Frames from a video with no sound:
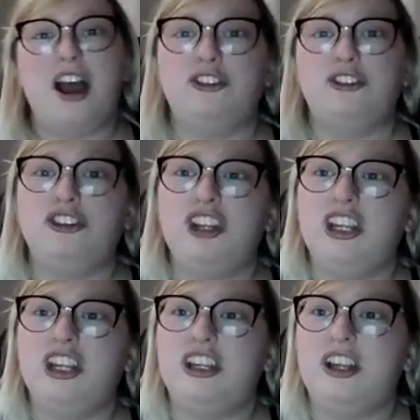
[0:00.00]

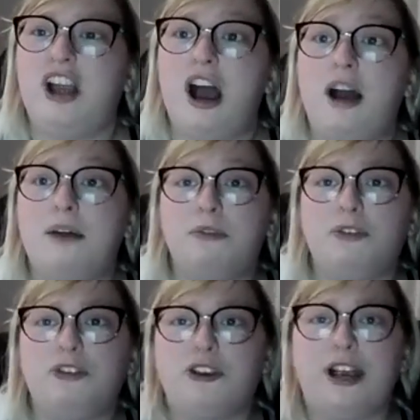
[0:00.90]
She
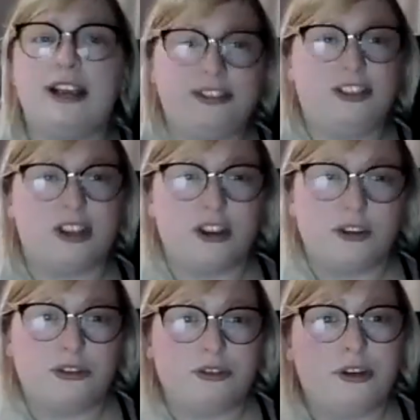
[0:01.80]
tries to
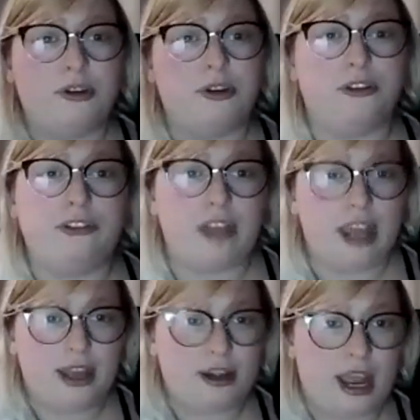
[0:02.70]
go through your
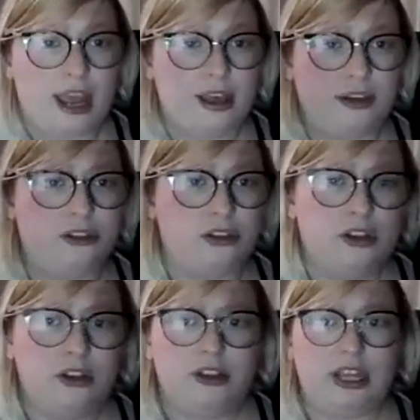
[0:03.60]
skin, and
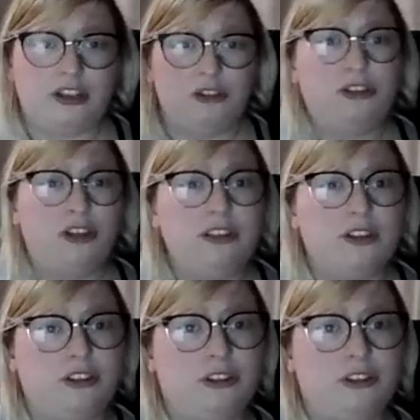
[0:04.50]
like you see
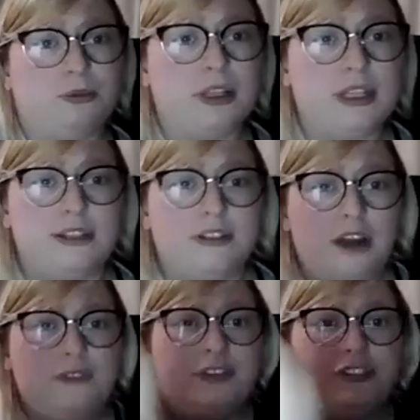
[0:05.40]
that she's really
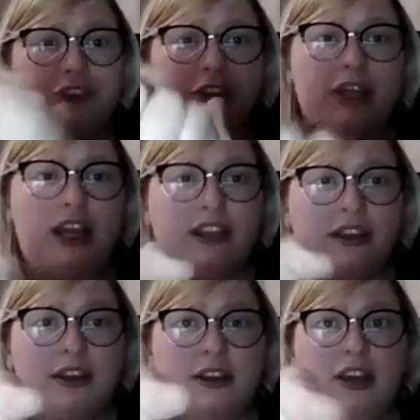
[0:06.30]
tough, and she like
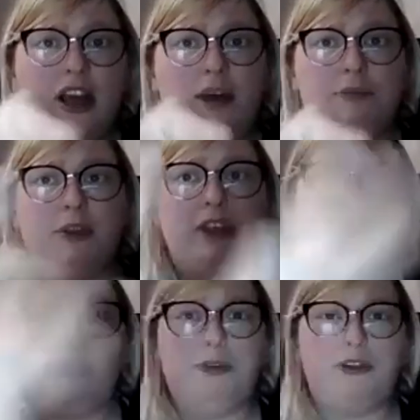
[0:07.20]
is
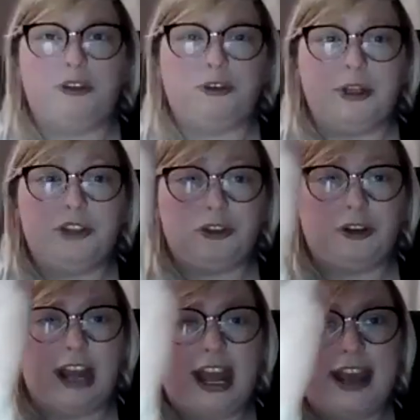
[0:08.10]
able to squeeze
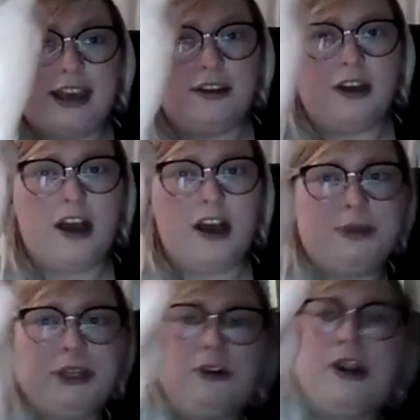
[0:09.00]
your head,
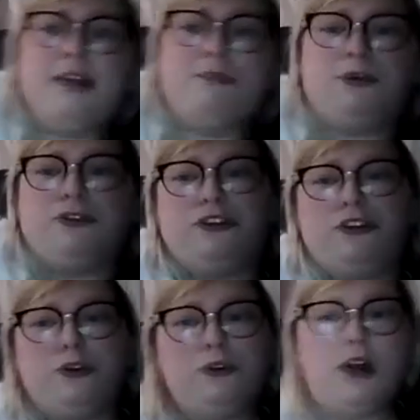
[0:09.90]
but you're able
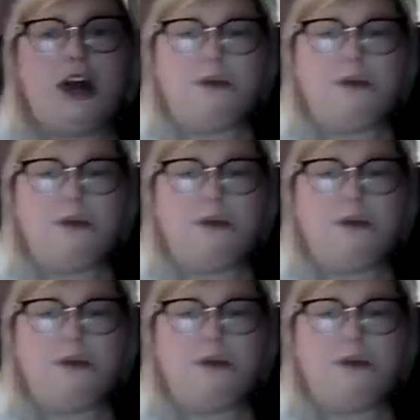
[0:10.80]
to